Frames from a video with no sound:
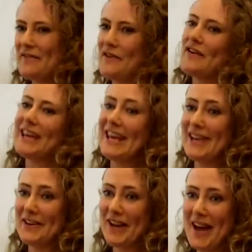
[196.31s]
very keen
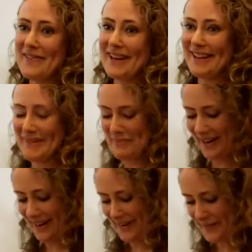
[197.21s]
on having in my
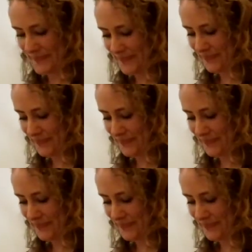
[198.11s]
life.